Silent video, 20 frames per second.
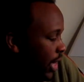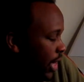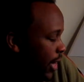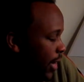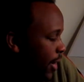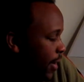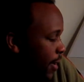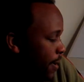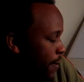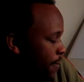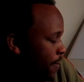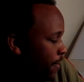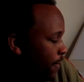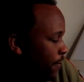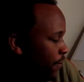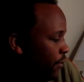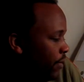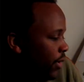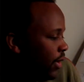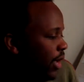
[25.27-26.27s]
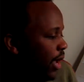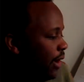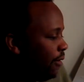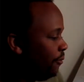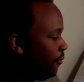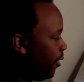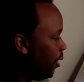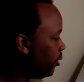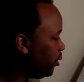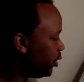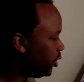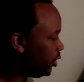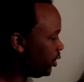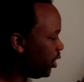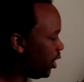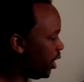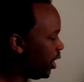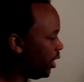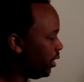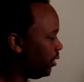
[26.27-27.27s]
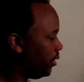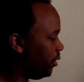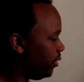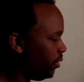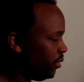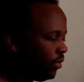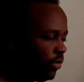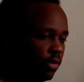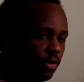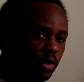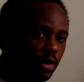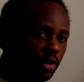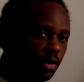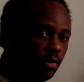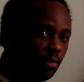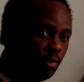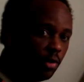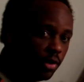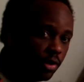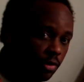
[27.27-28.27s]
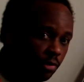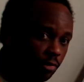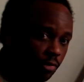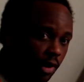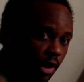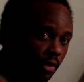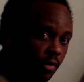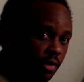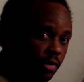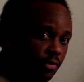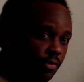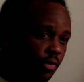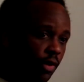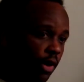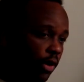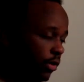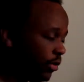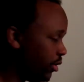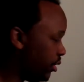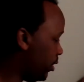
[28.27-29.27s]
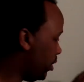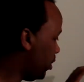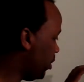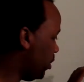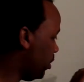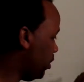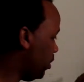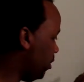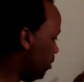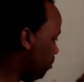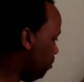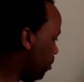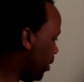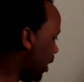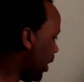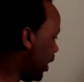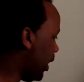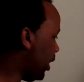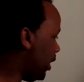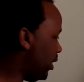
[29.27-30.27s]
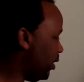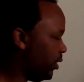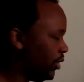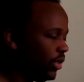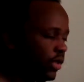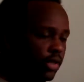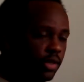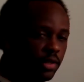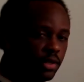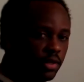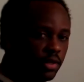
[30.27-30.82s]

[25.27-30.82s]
I'll first start with the very first page.